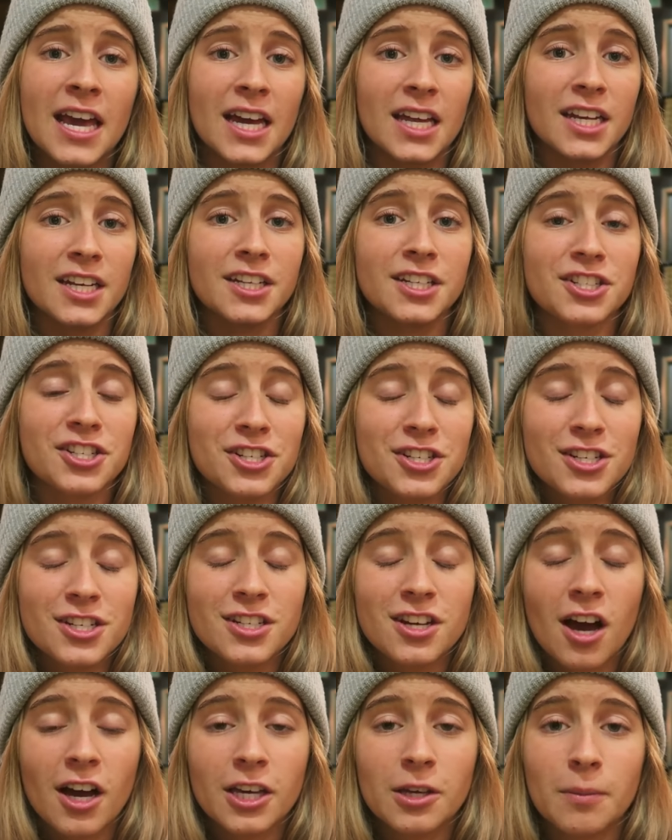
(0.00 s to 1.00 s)
In addition to
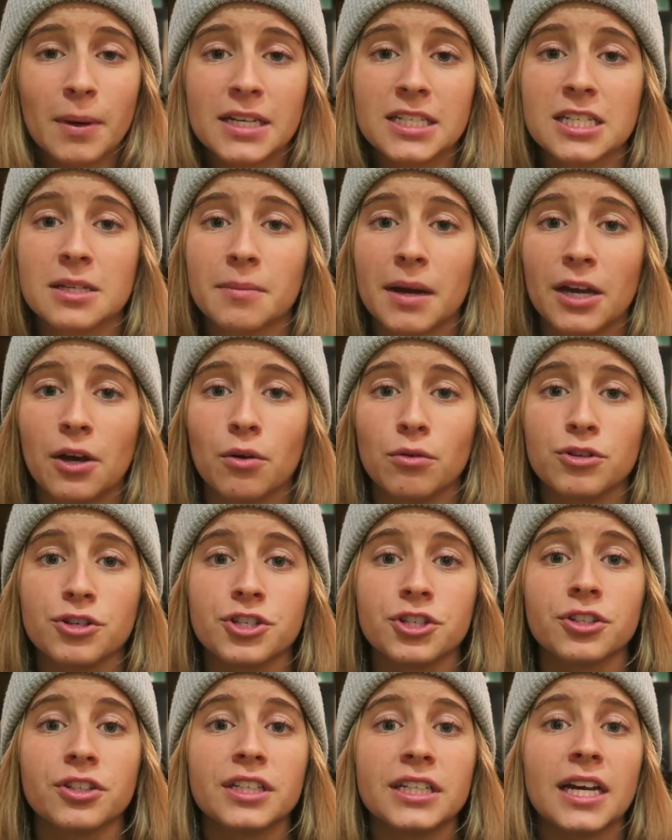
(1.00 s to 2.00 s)
documenting my own
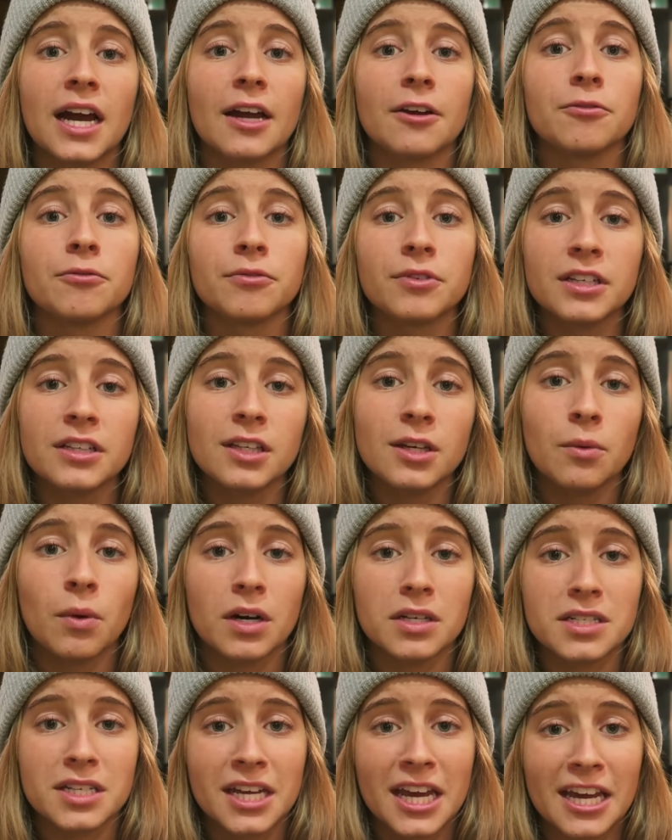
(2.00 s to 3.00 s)
journey, I really
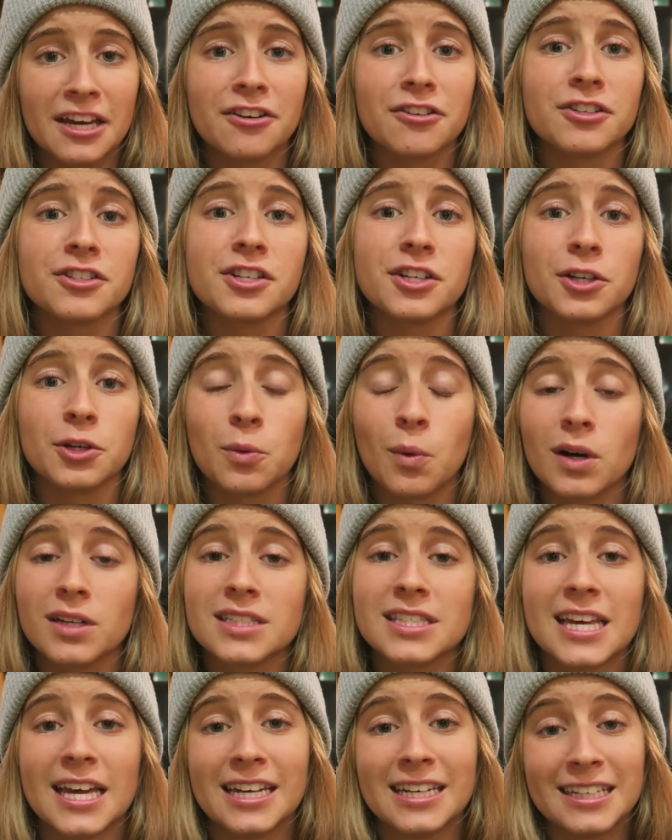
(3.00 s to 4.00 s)
want to cater to your
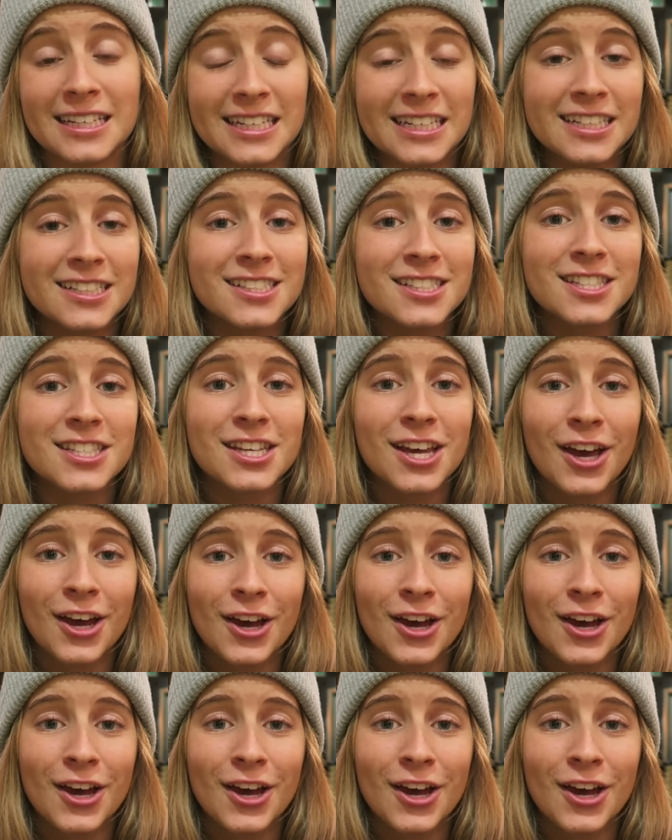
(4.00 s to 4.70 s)
wants and needs.